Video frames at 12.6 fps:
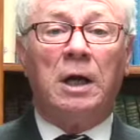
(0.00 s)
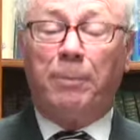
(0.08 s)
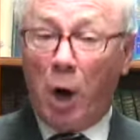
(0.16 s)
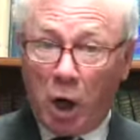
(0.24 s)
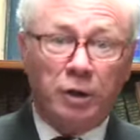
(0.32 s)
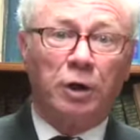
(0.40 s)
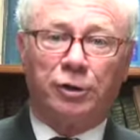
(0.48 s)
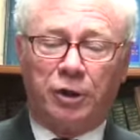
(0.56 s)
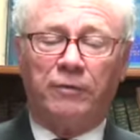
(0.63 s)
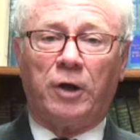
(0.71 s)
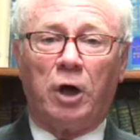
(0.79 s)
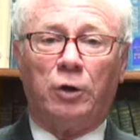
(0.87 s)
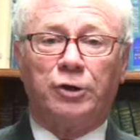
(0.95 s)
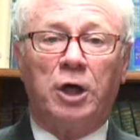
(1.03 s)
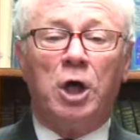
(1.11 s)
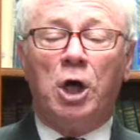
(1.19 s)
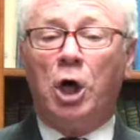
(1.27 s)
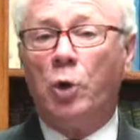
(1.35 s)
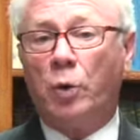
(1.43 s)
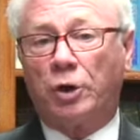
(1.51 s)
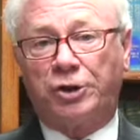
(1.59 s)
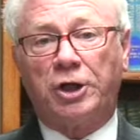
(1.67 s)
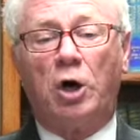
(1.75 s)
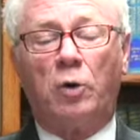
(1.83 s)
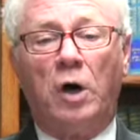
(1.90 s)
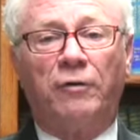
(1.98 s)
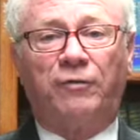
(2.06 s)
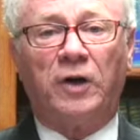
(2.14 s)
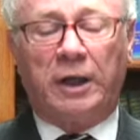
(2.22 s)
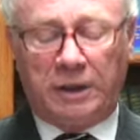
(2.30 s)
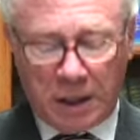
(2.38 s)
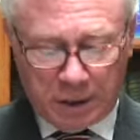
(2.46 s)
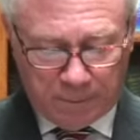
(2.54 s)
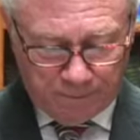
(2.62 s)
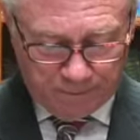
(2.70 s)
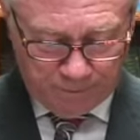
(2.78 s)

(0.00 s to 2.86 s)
partners of those who were so afflicted.